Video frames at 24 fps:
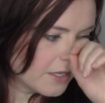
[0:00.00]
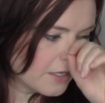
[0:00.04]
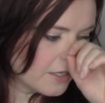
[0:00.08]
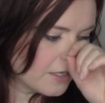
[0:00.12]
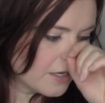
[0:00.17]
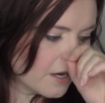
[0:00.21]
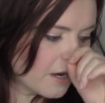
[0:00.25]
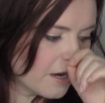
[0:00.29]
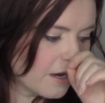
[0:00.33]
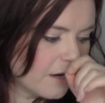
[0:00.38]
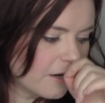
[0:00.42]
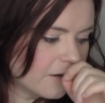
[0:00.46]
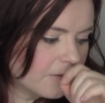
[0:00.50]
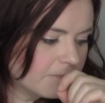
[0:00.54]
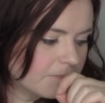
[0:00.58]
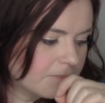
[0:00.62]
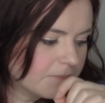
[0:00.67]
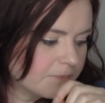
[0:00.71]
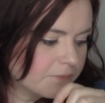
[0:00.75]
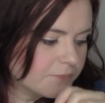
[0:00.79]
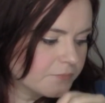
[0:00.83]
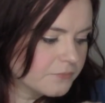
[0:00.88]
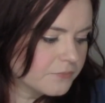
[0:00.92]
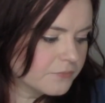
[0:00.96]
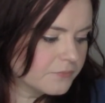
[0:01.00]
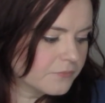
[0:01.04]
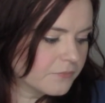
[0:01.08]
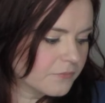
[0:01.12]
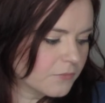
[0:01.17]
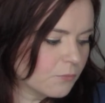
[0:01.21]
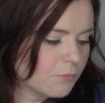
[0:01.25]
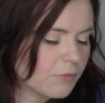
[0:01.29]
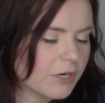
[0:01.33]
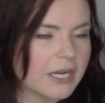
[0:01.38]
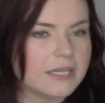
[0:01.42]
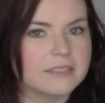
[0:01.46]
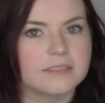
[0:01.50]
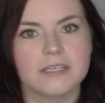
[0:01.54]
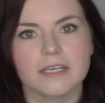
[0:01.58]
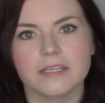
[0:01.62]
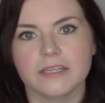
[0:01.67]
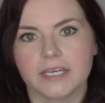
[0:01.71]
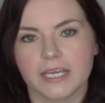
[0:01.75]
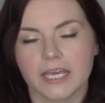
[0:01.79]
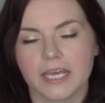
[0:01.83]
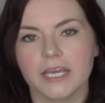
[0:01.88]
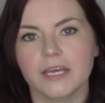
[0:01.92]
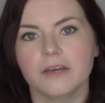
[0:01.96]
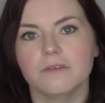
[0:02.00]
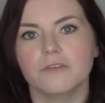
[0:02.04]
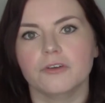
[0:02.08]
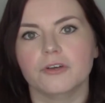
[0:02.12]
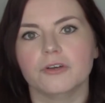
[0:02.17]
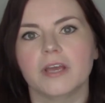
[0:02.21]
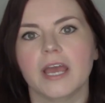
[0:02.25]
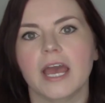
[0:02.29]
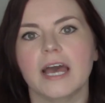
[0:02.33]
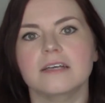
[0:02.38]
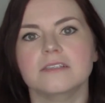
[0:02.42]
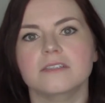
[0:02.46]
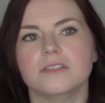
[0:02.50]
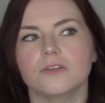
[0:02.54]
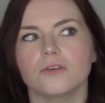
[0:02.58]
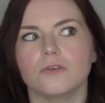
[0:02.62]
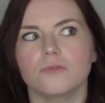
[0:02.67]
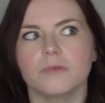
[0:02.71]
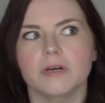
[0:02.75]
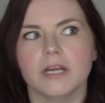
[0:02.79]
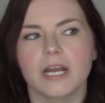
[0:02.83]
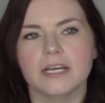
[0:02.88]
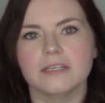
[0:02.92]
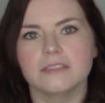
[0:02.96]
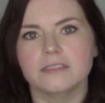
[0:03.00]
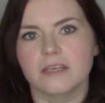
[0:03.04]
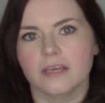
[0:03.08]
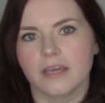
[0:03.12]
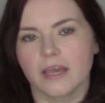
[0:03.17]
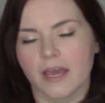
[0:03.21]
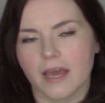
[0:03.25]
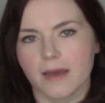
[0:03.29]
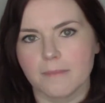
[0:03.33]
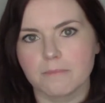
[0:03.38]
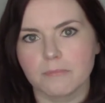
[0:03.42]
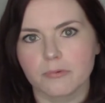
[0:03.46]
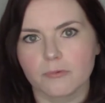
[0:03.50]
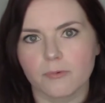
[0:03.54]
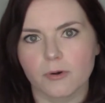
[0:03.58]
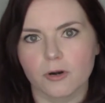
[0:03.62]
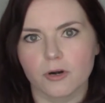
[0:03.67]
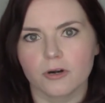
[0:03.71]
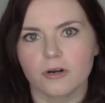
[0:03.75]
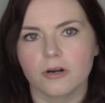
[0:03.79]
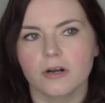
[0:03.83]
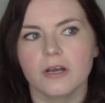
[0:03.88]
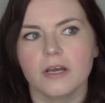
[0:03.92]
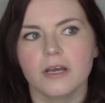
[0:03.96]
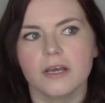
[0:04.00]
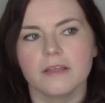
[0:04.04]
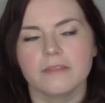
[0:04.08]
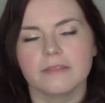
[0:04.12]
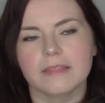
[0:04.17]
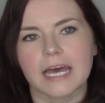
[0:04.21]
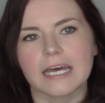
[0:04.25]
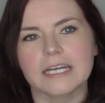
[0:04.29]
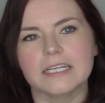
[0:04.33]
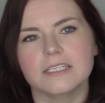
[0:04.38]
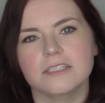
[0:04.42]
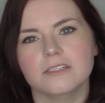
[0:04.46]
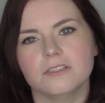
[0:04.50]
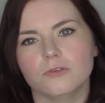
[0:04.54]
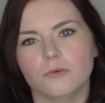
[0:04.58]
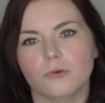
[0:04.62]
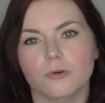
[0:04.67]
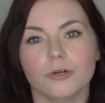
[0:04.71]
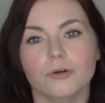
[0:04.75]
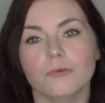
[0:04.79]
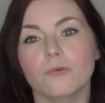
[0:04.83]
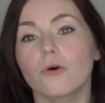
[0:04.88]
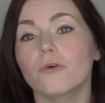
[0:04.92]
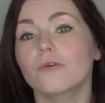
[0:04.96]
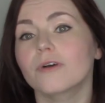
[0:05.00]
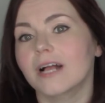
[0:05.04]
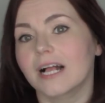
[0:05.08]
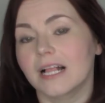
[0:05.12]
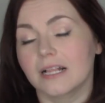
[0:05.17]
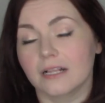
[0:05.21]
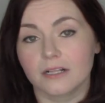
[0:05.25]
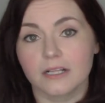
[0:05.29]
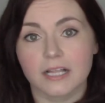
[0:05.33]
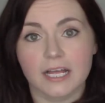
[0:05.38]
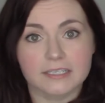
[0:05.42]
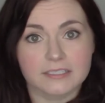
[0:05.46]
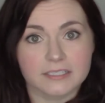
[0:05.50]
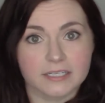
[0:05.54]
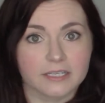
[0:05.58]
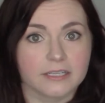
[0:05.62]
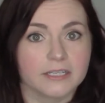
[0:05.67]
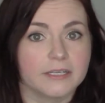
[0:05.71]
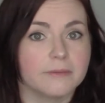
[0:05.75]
Um, when I say the king of your castle, when I say emperor, that is quote-unquote classically